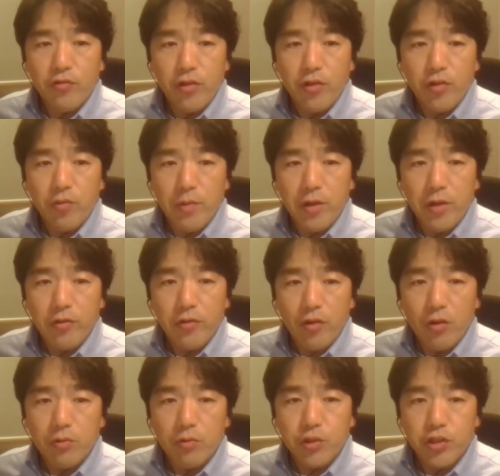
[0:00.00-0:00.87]
treatment
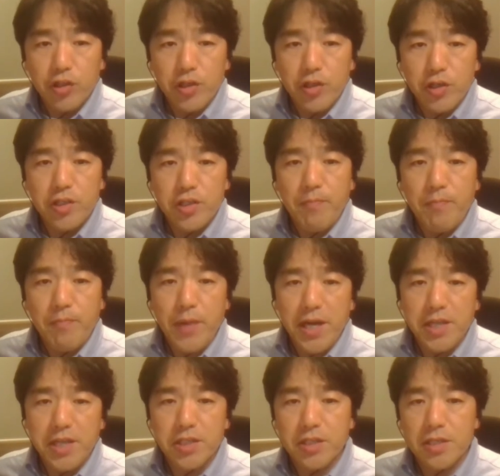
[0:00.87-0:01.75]
of choice in
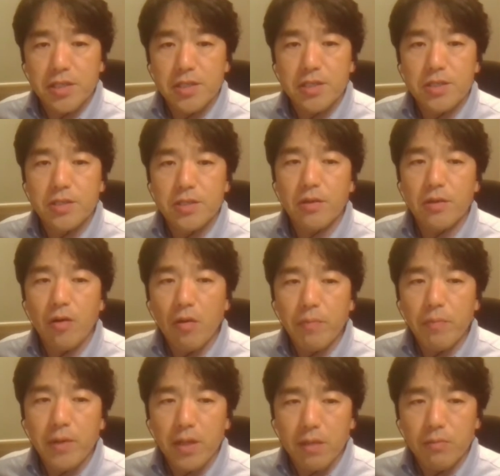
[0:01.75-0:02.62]
patients
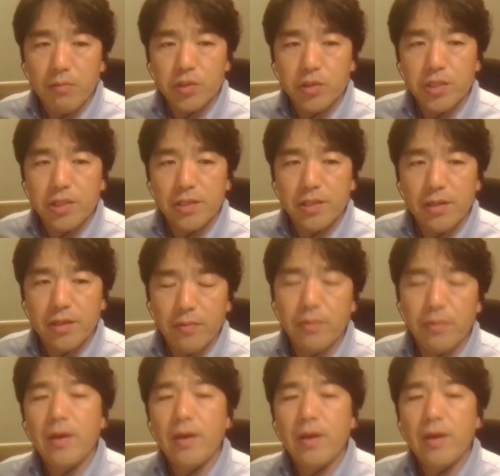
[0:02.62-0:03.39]
operable CTEPH.